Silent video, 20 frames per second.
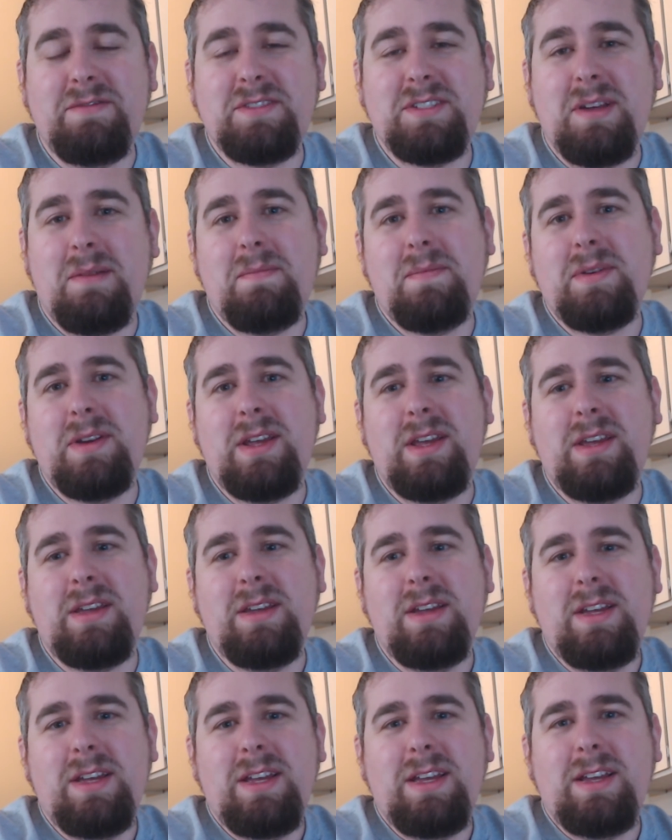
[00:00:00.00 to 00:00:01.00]
somebody
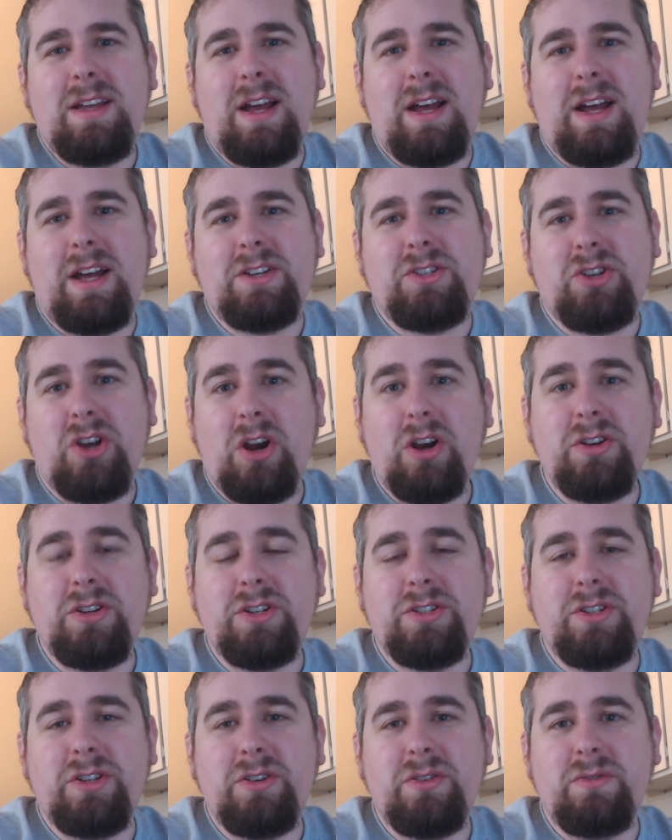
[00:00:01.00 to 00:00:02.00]
uh,
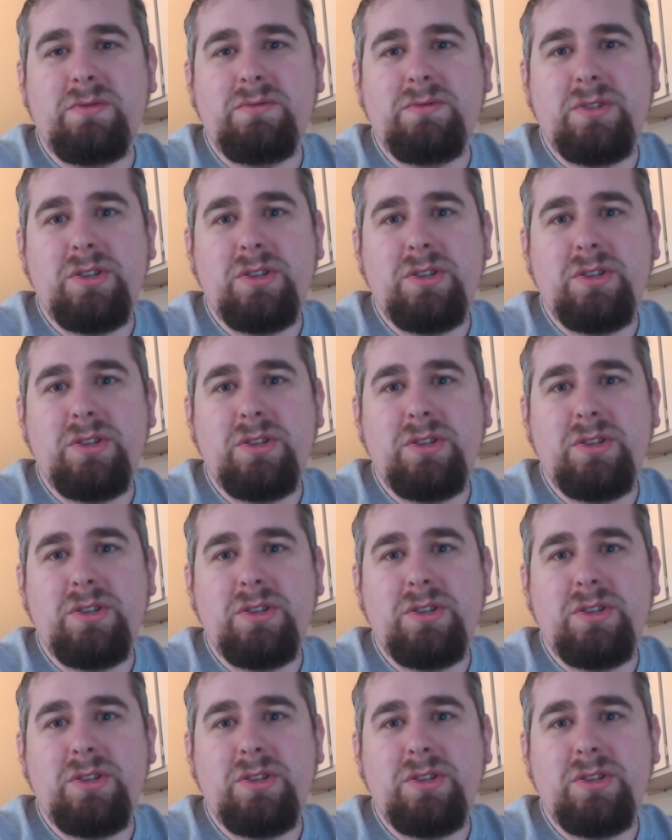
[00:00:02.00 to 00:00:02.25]
charges you,